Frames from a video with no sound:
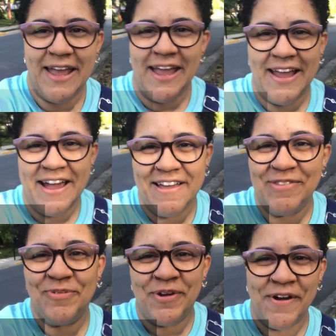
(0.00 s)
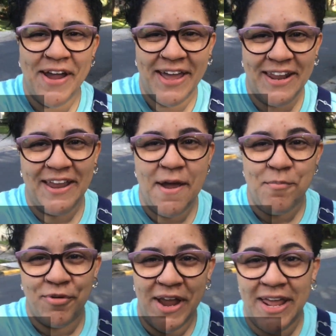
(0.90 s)
Hey guys, we are heading
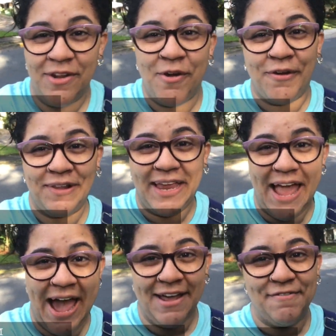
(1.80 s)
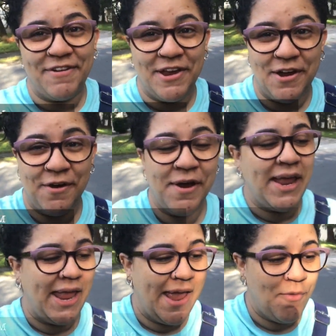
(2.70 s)
bright and early out of here
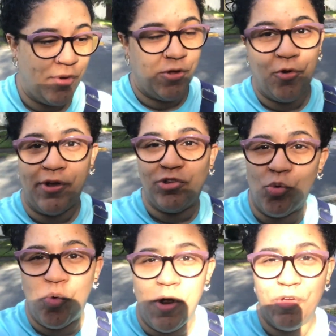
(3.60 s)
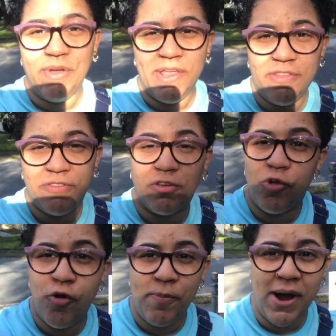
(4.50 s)
and we are going to Walgreens
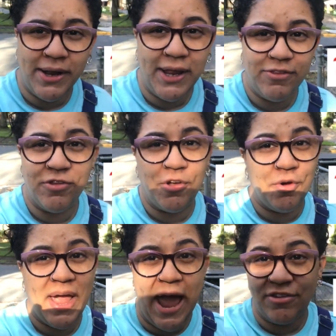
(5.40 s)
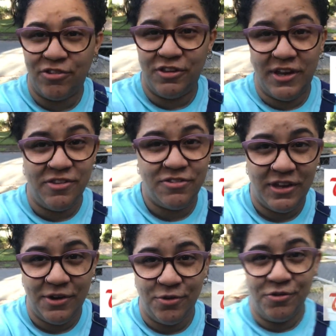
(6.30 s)
couponing to go catch these
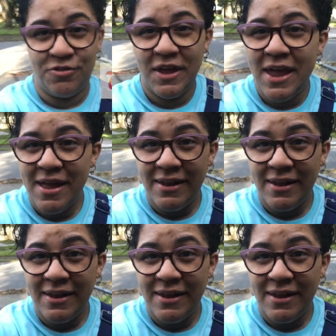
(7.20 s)
deals.